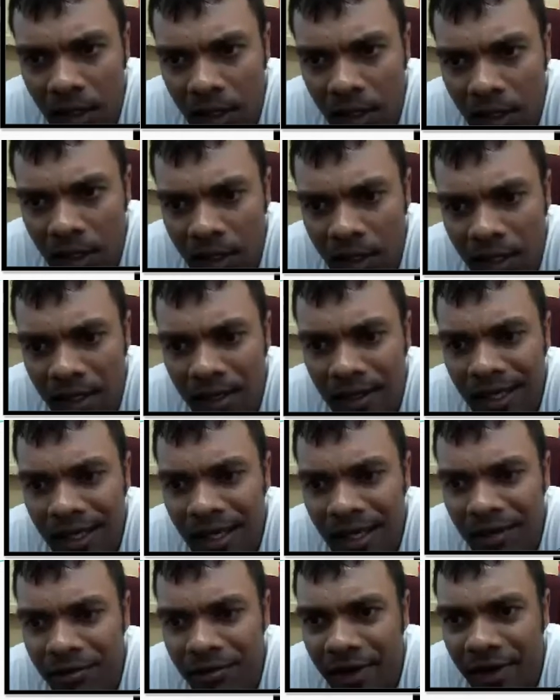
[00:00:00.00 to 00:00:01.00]
It's
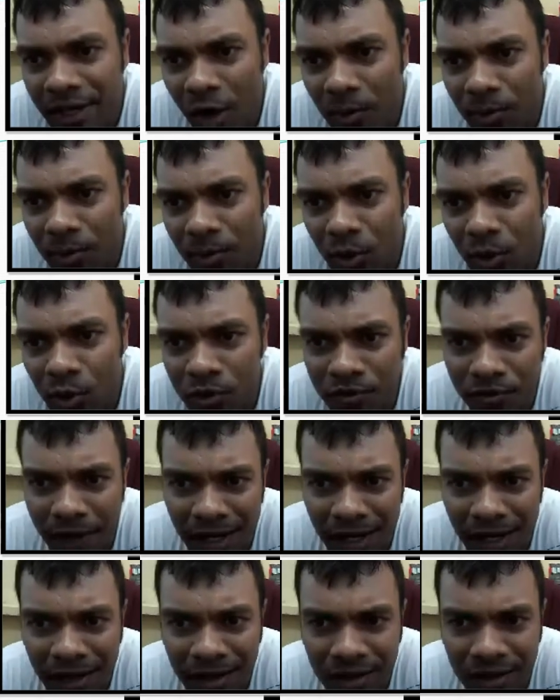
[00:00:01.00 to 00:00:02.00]
very, it's very simple
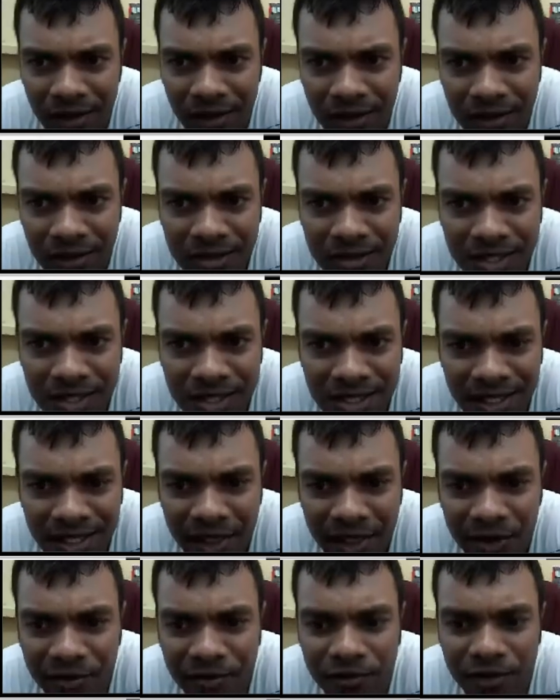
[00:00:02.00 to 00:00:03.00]
to do, and I, I can
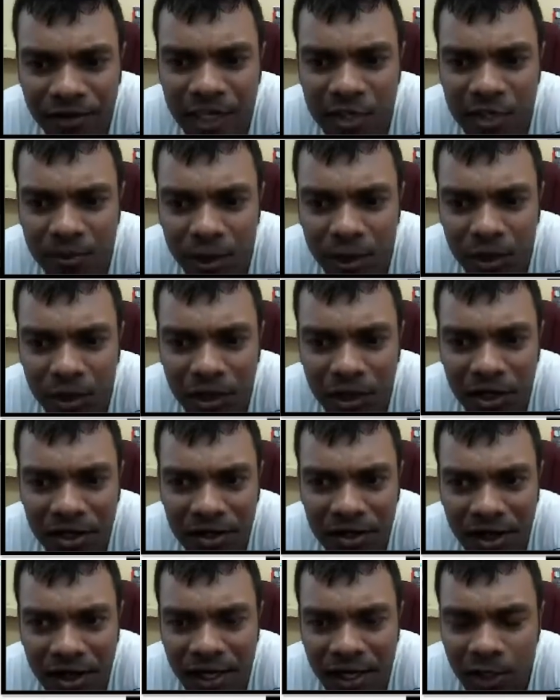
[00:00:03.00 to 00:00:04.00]
show you how to do that.
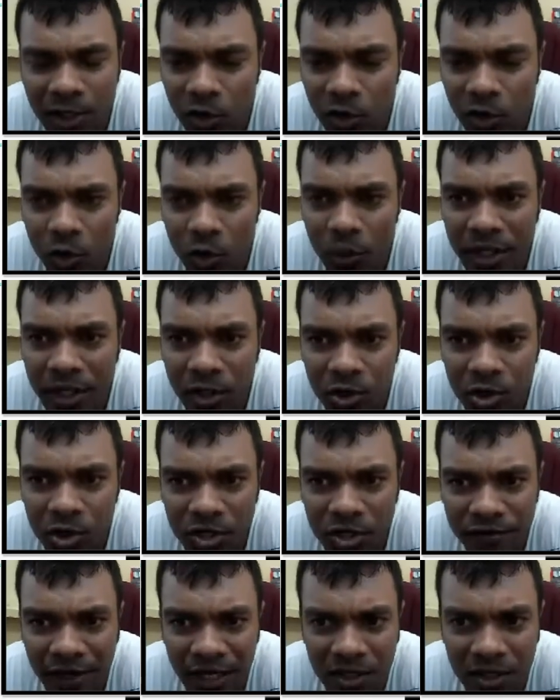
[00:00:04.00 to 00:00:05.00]
I don't know where
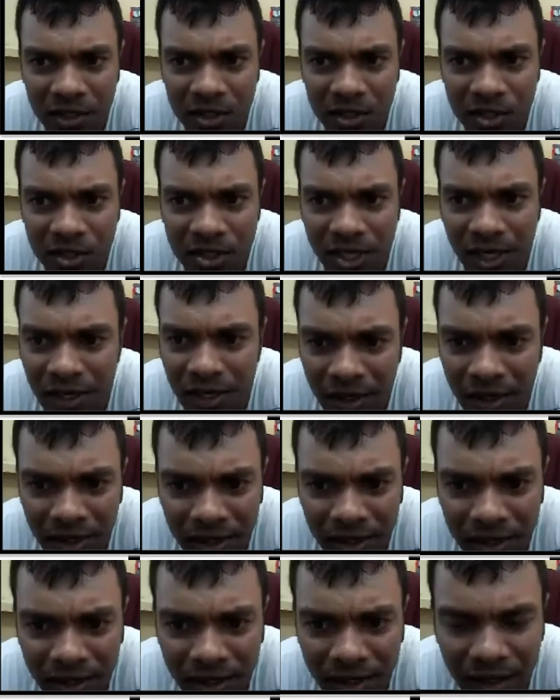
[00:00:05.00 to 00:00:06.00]
those files are.
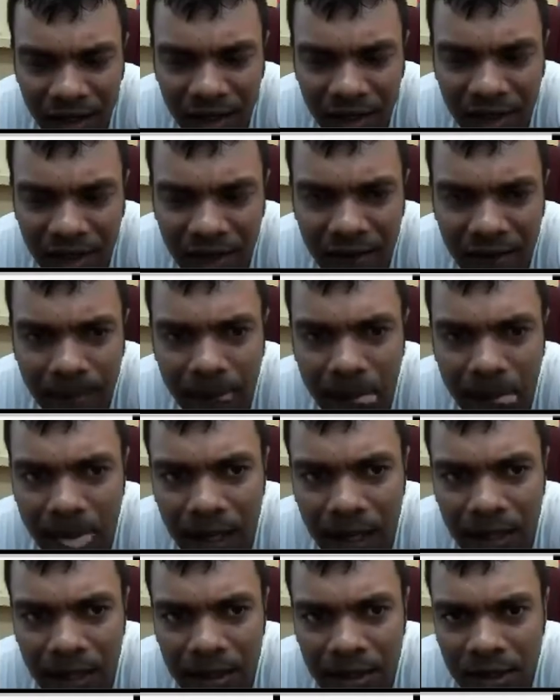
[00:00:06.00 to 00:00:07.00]
You can't
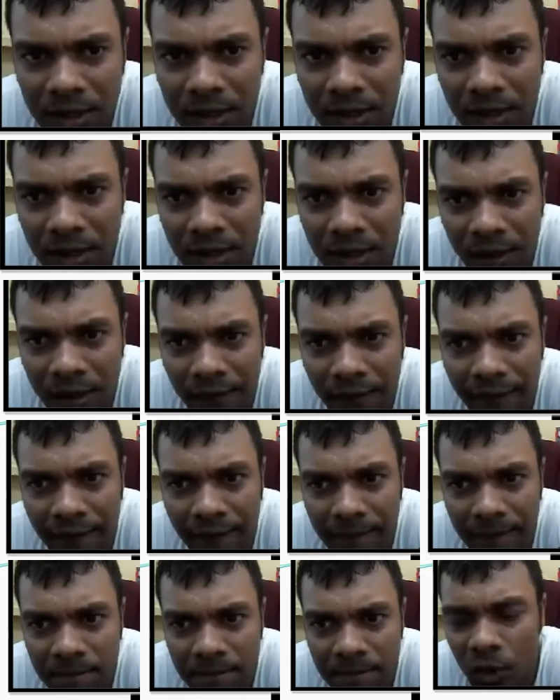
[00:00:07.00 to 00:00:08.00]
upload some
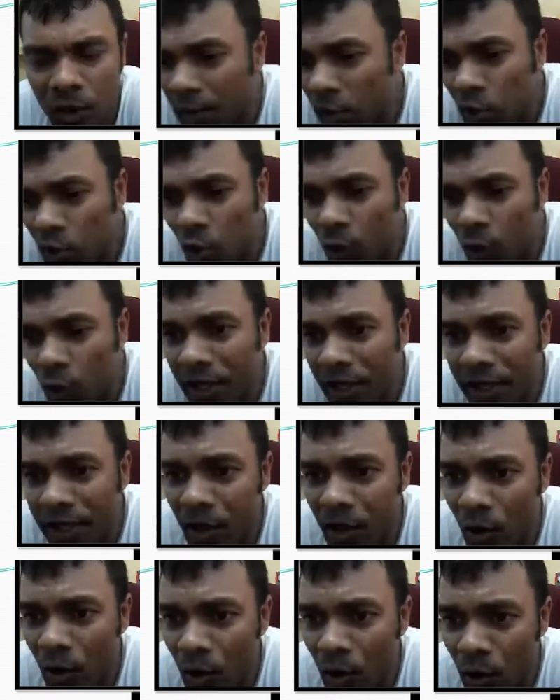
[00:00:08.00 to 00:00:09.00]
files directly. Okay,
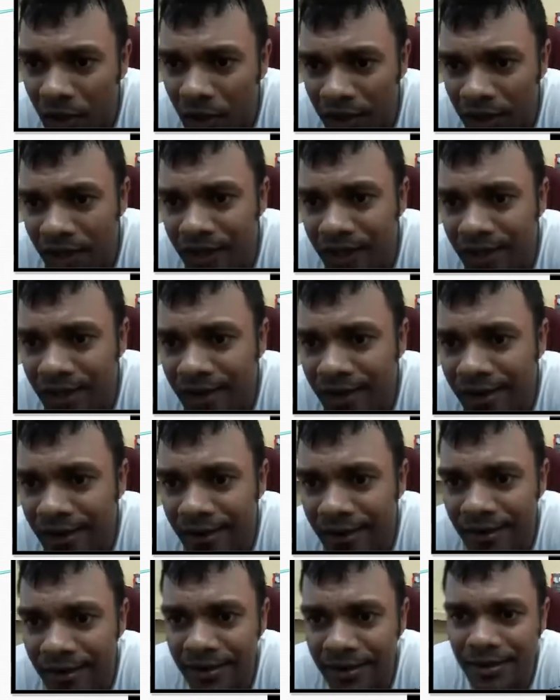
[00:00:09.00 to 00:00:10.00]
yeah, that's fine.
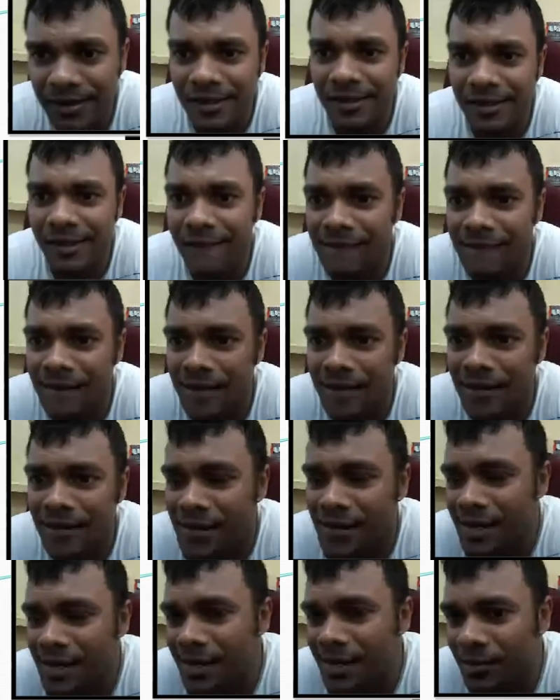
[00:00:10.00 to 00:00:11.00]
That's true, that's true,
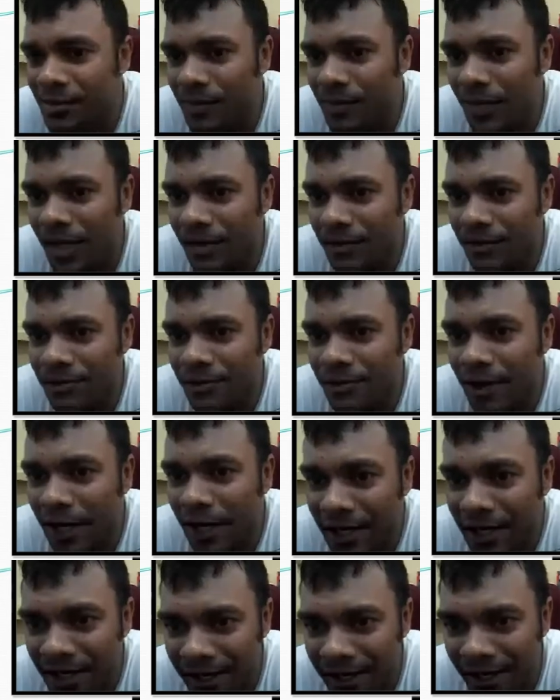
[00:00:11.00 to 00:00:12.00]
um, that's
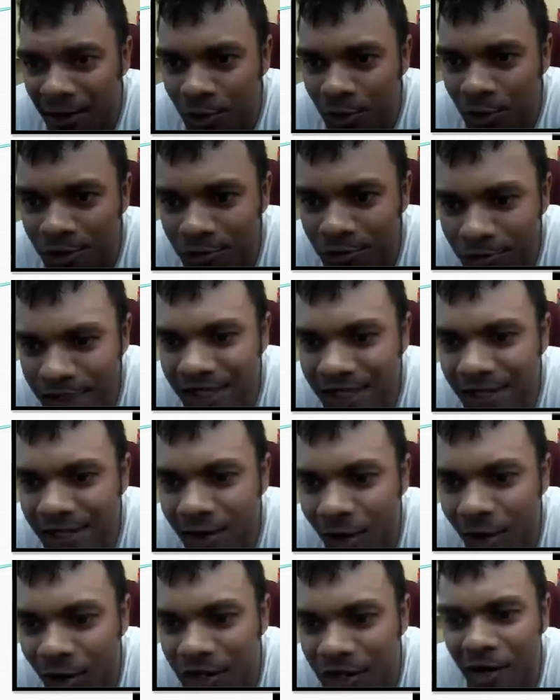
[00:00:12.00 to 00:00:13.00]
true, Tom.